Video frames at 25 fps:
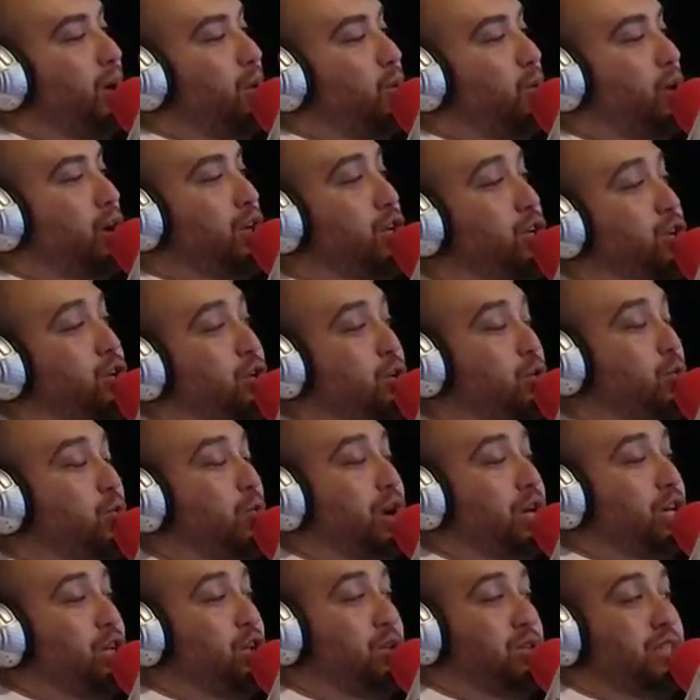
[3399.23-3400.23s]
what you do
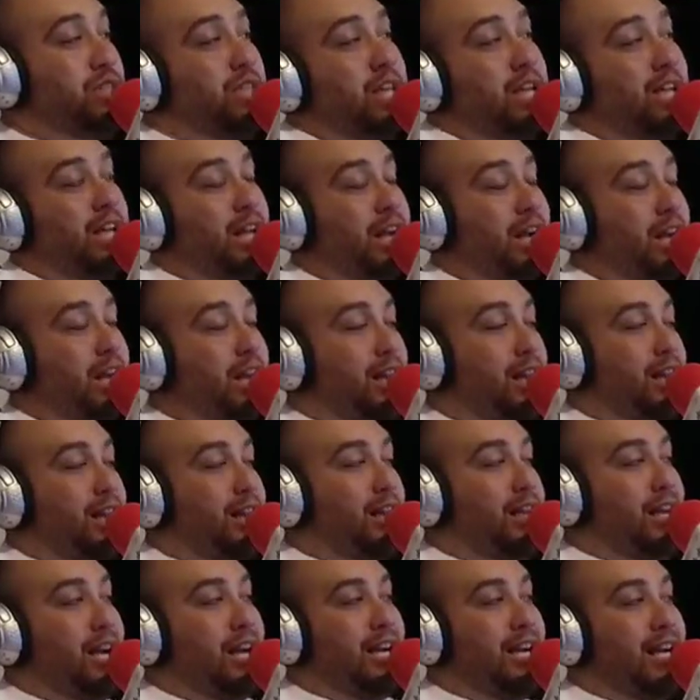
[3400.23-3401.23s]
when you see like a
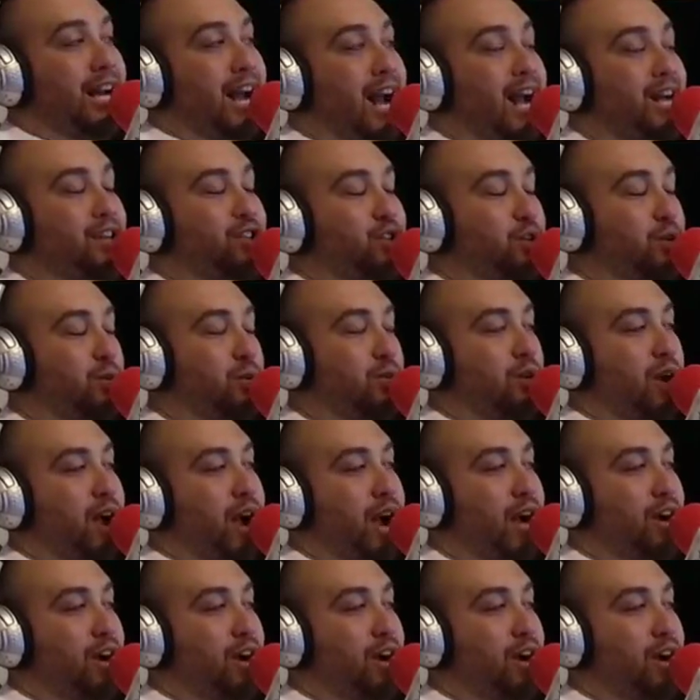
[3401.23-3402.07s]
not super hot